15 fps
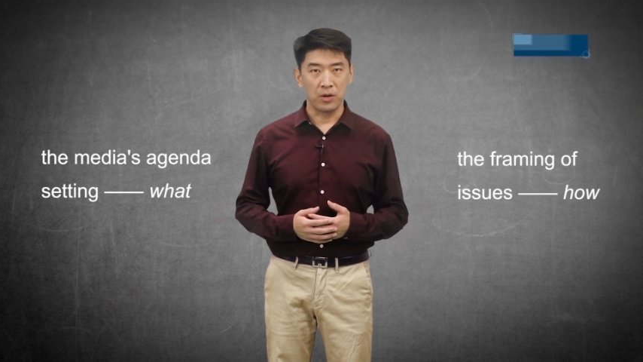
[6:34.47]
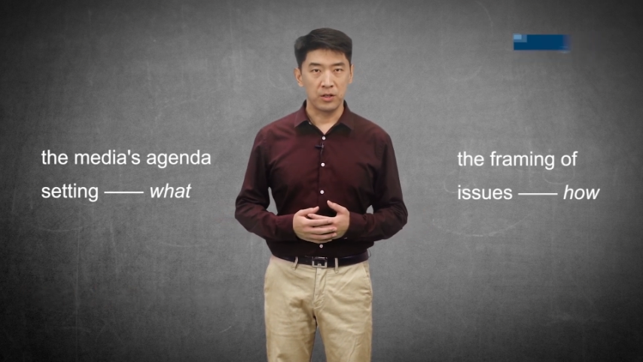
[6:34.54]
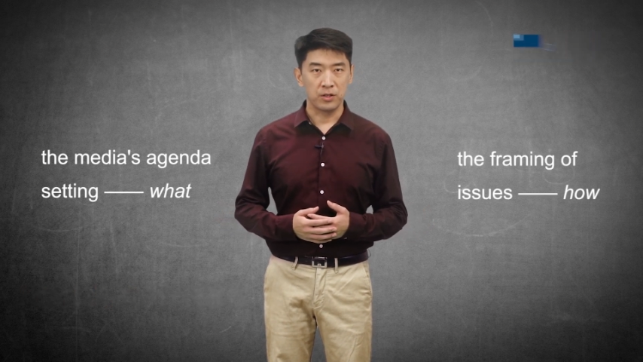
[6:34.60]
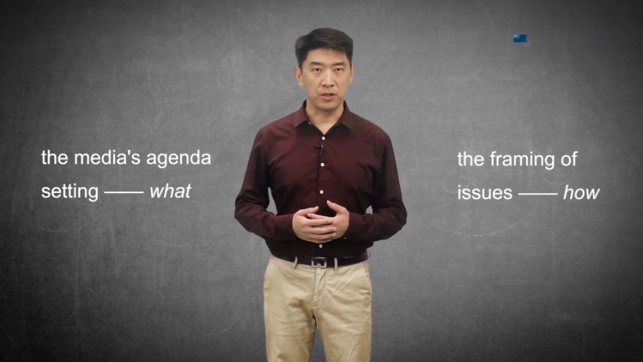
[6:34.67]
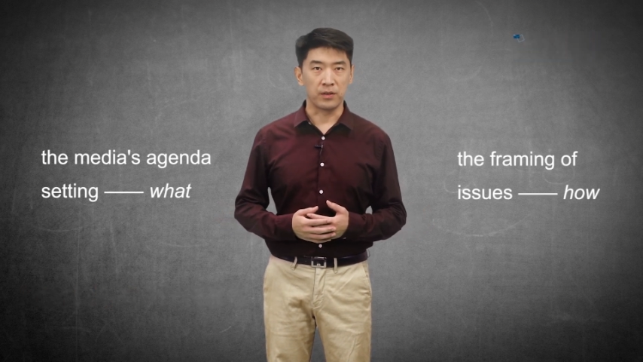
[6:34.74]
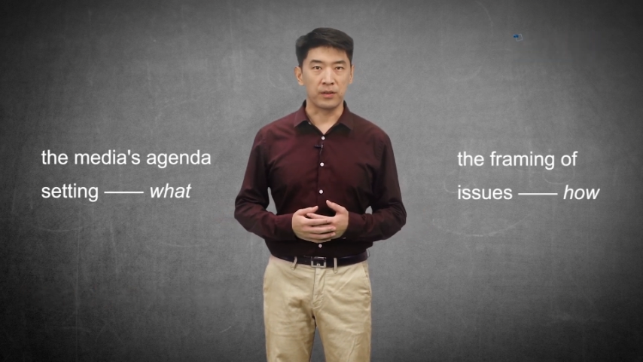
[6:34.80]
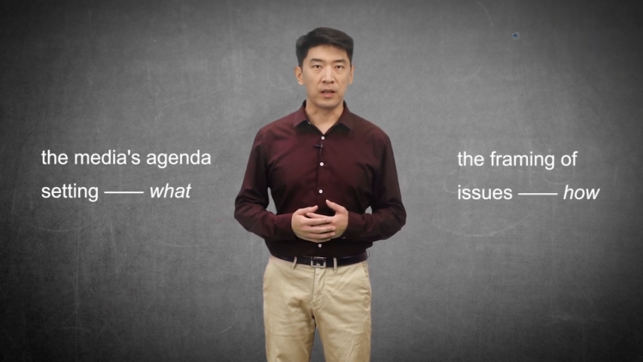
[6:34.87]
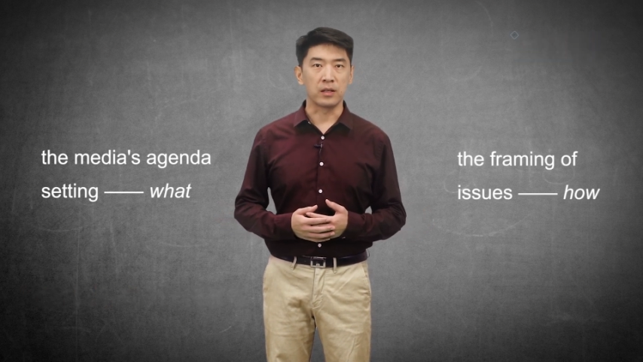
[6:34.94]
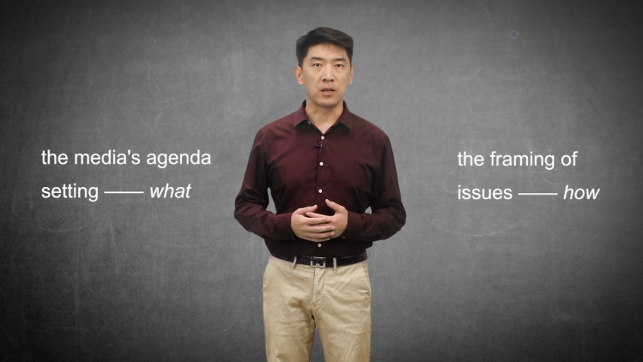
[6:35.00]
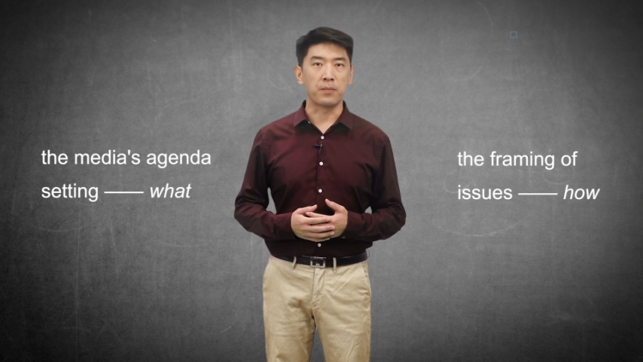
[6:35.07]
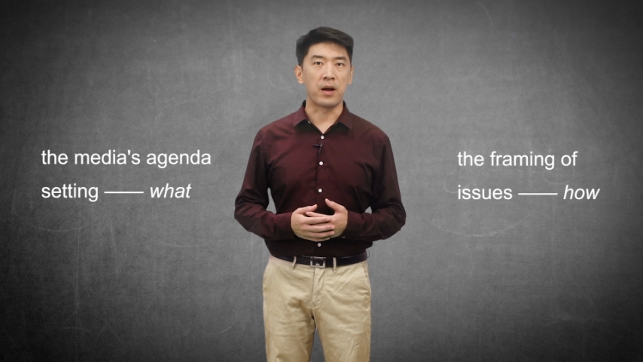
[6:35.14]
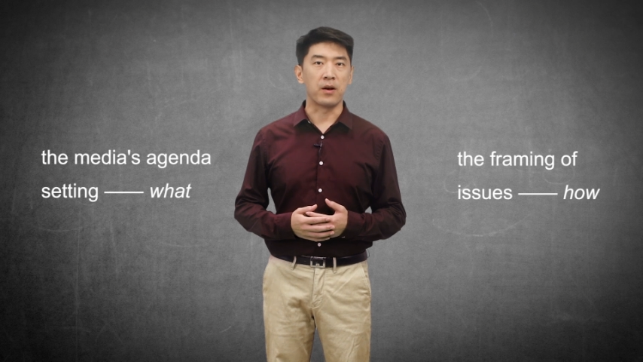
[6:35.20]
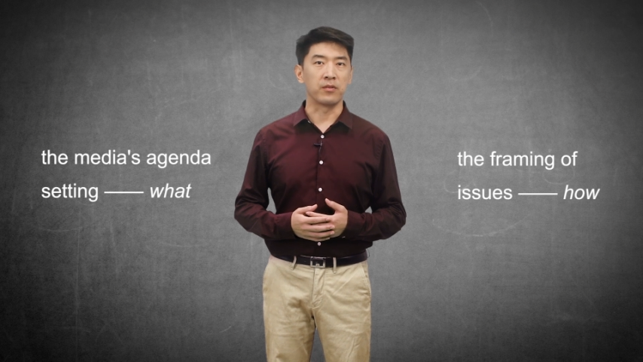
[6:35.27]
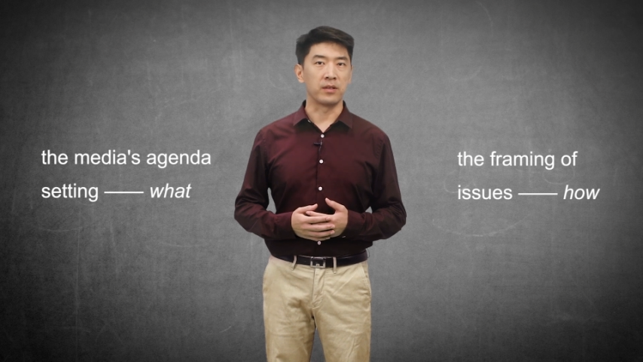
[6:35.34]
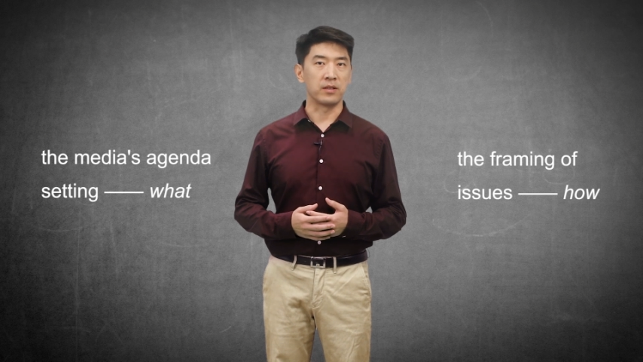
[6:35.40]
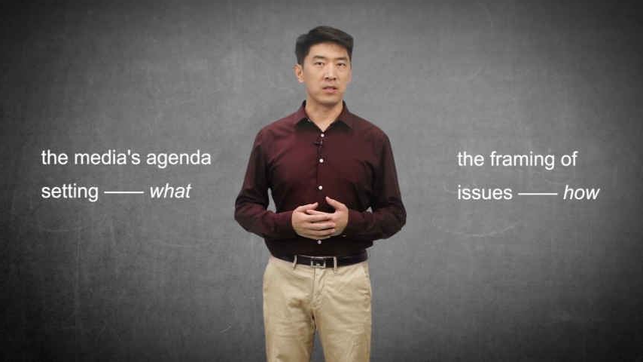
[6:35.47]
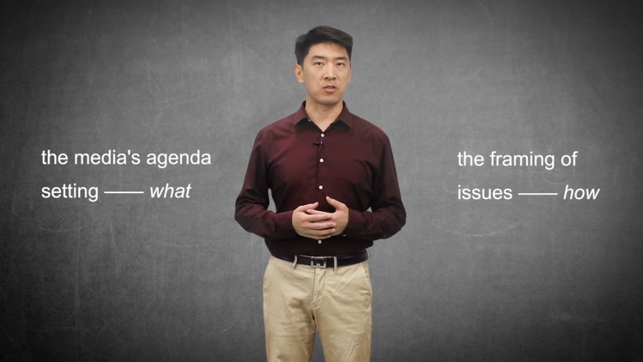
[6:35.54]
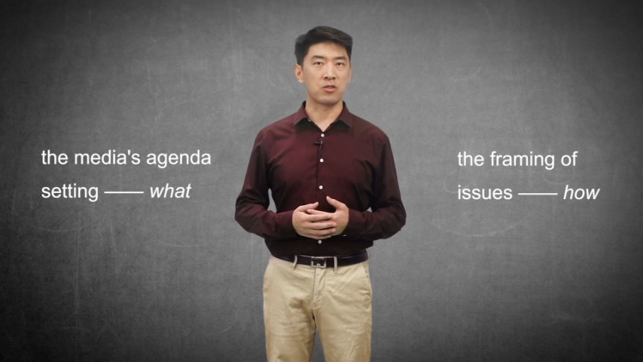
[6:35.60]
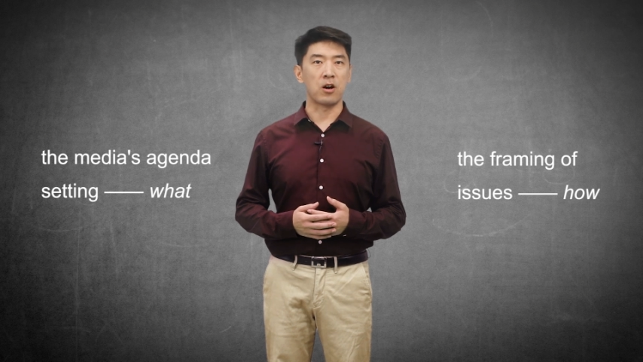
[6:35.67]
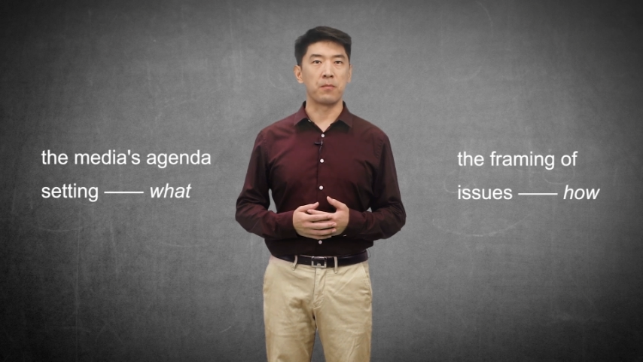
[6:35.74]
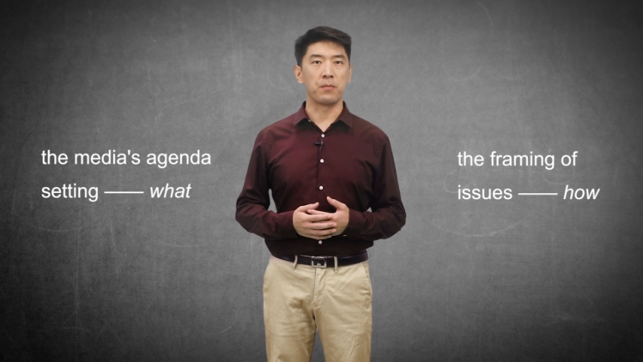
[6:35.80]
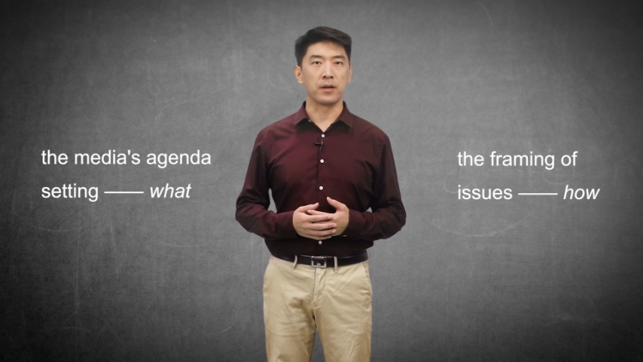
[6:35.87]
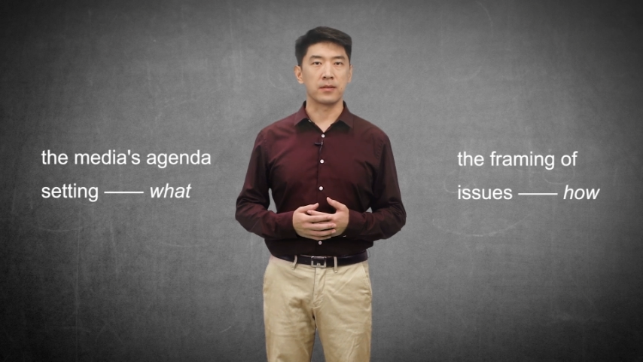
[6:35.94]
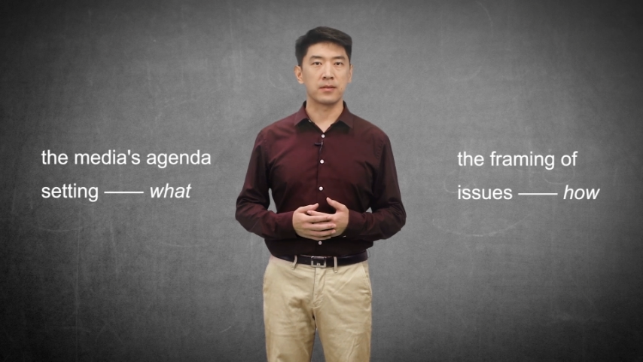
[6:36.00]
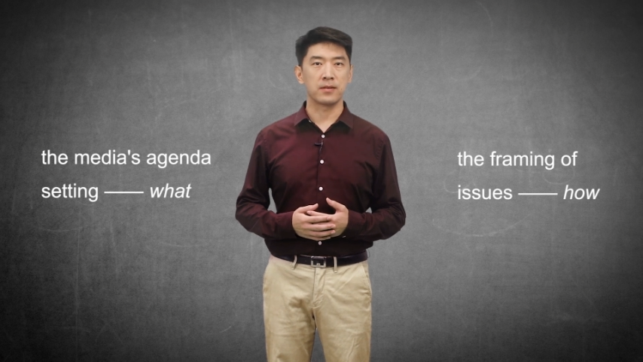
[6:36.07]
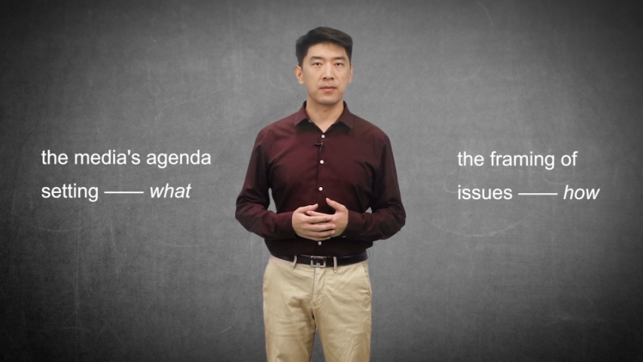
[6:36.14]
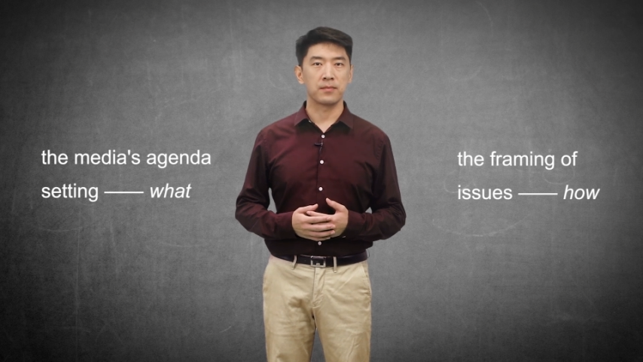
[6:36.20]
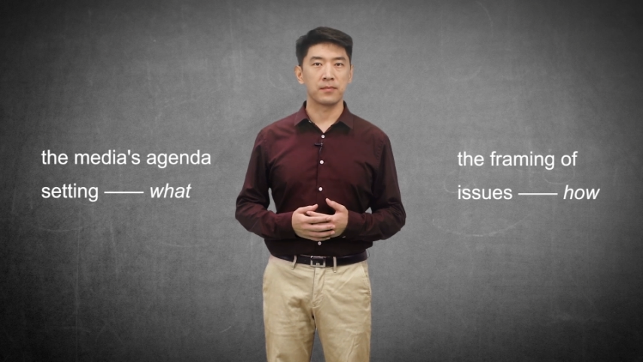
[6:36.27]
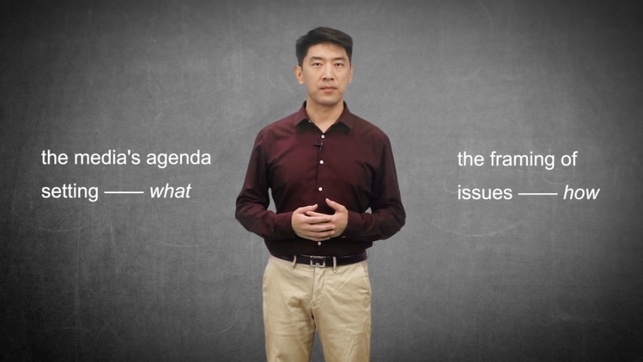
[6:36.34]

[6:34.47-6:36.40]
to think about these topics.